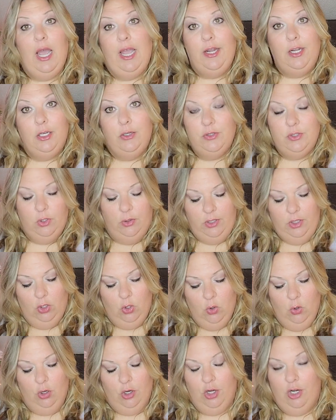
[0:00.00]
I know it's only a
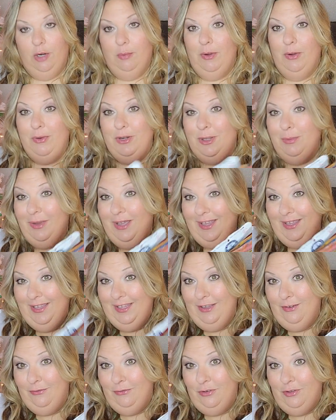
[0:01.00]
quarter, but when you buy a
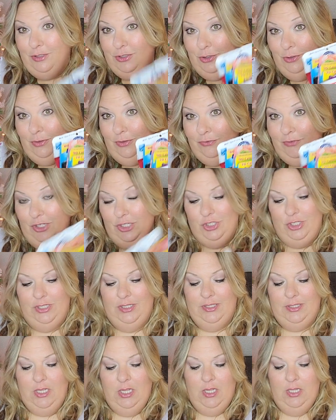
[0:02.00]
handful of tuna
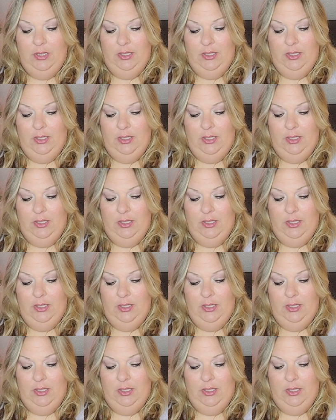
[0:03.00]
fishes,